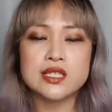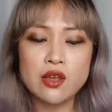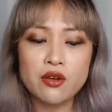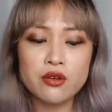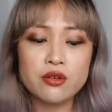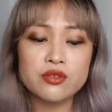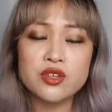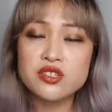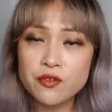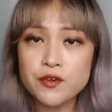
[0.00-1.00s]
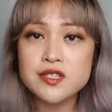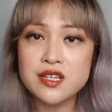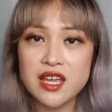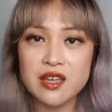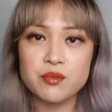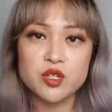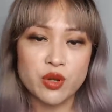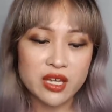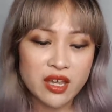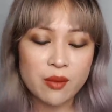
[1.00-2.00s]
So the difference in heat
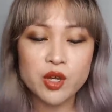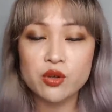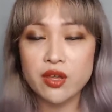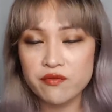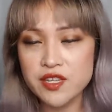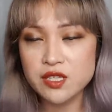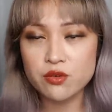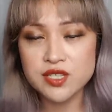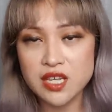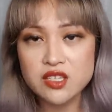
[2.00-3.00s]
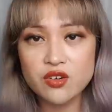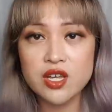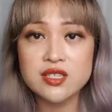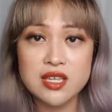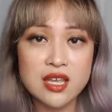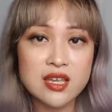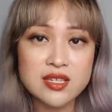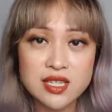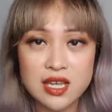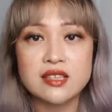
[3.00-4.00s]
between chemical and physical sunscreens
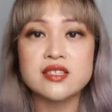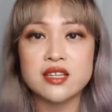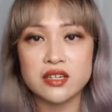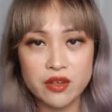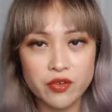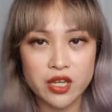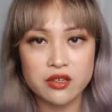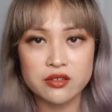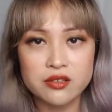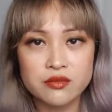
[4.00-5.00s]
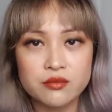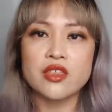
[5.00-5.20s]
is insignificant.